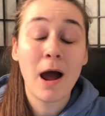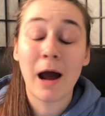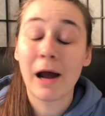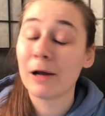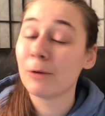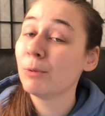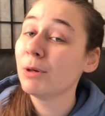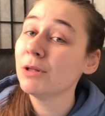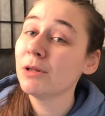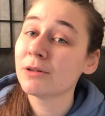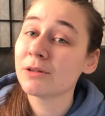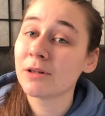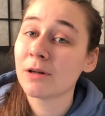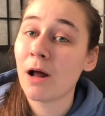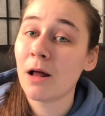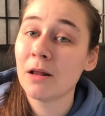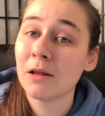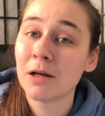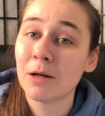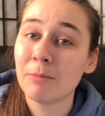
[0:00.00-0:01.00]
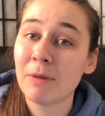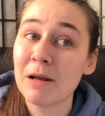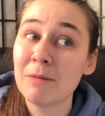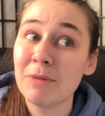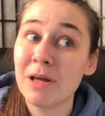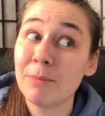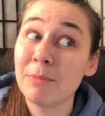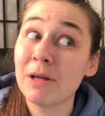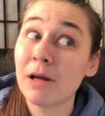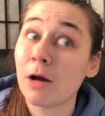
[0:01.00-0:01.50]
I will look at all of them,
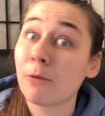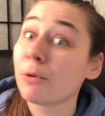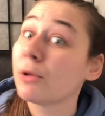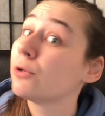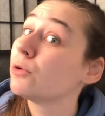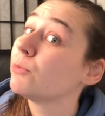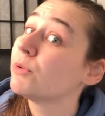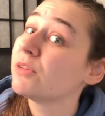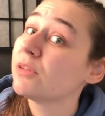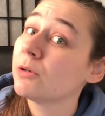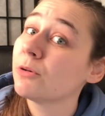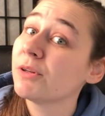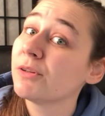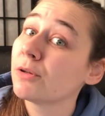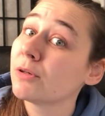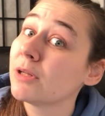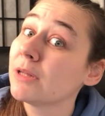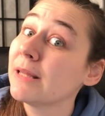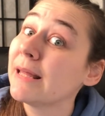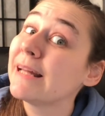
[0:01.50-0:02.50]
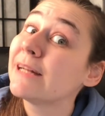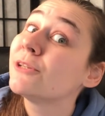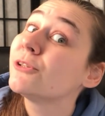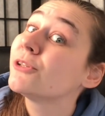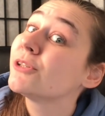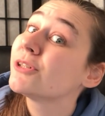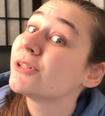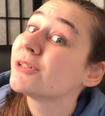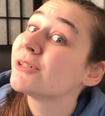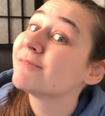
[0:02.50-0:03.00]
and maybe I will do a series on it
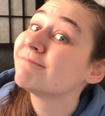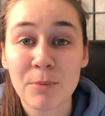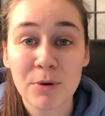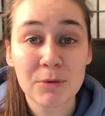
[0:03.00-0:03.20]
later.